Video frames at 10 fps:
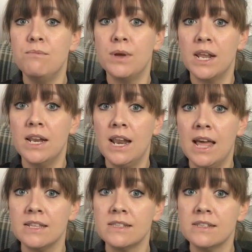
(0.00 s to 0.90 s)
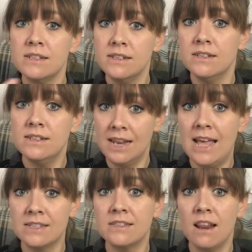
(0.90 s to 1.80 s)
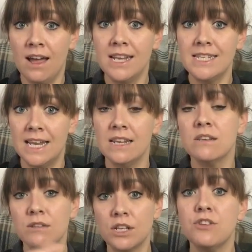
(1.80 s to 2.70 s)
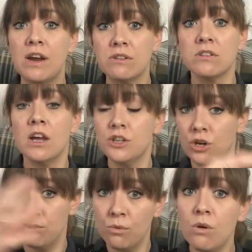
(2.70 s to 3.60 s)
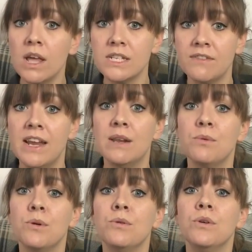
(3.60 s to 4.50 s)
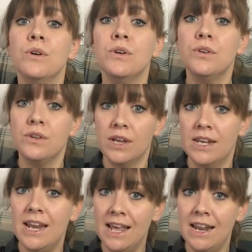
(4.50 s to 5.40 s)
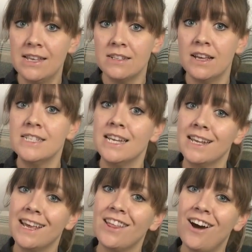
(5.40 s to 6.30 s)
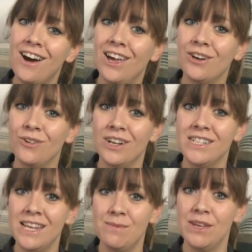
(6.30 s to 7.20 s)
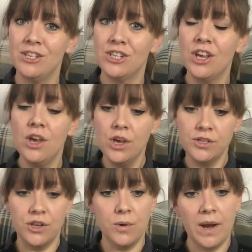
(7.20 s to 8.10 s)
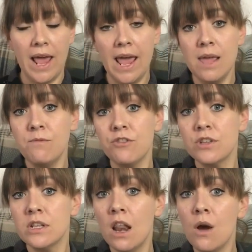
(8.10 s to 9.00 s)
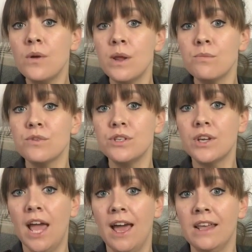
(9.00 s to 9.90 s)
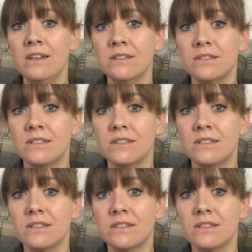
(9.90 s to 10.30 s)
but it lets less light in. Because you're outside, you've got more light available, you can let less light in and get that higher quality image. So you want to aim for as low a number as you can,